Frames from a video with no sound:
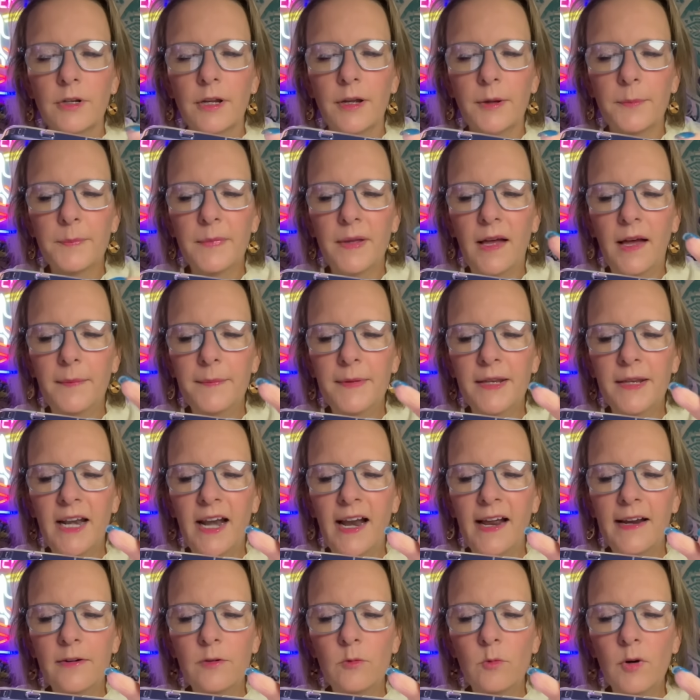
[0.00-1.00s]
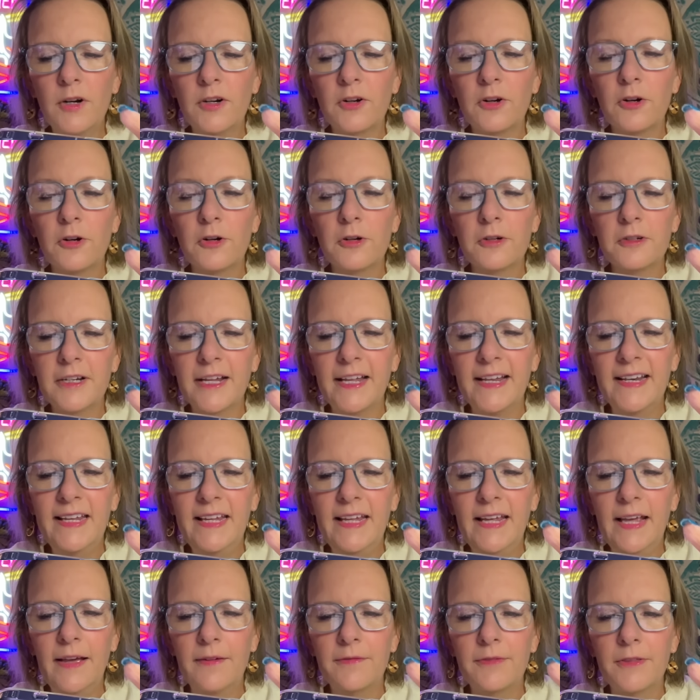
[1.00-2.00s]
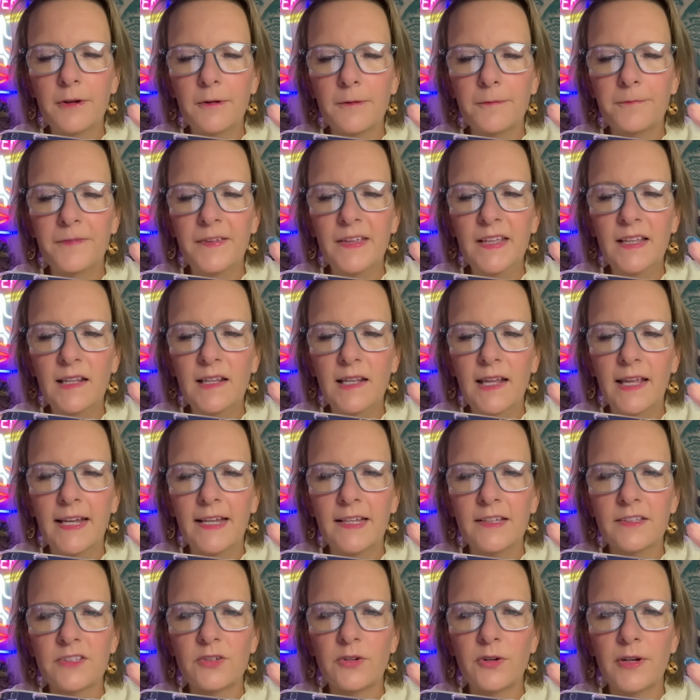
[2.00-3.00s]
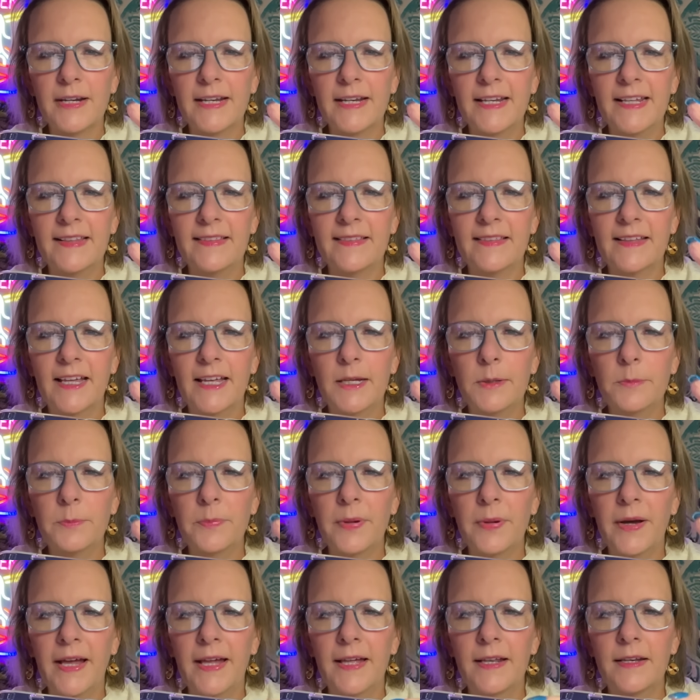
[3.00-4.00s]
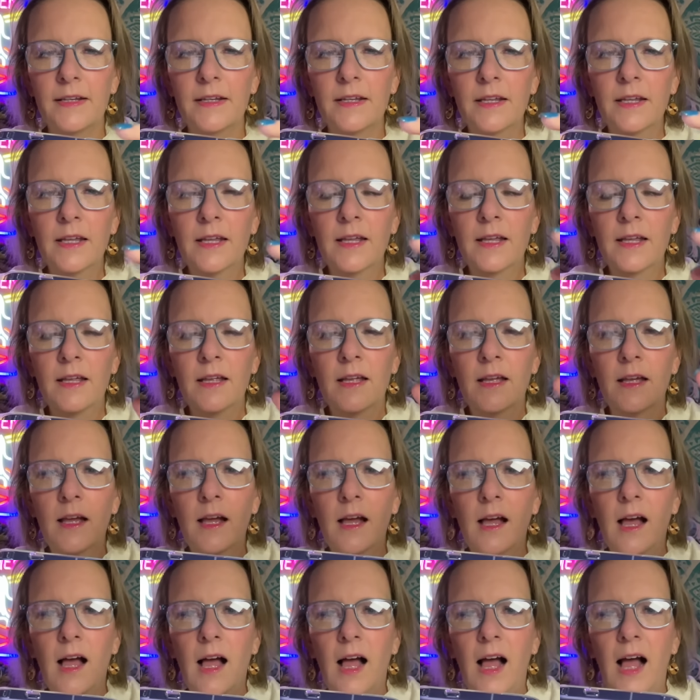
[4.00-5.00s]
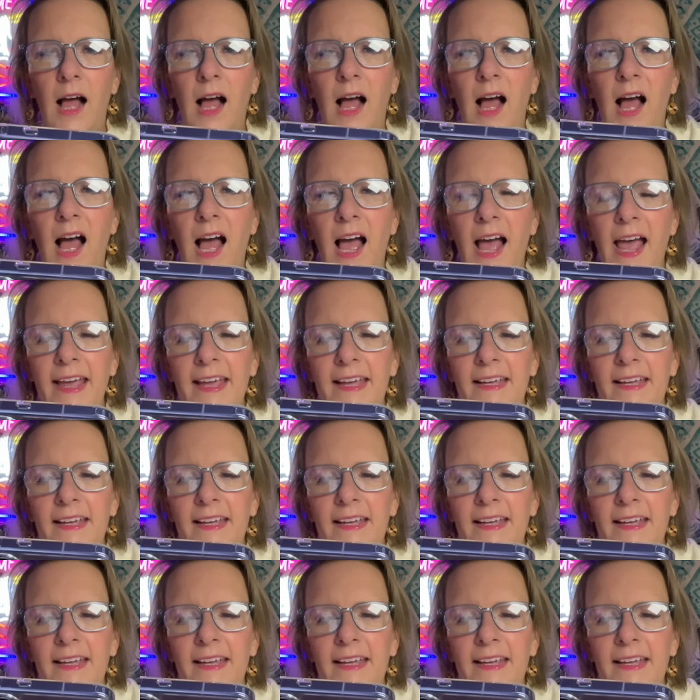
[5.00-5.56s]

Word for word: I mean, I don't want to hurt any of their feelings or anything, but I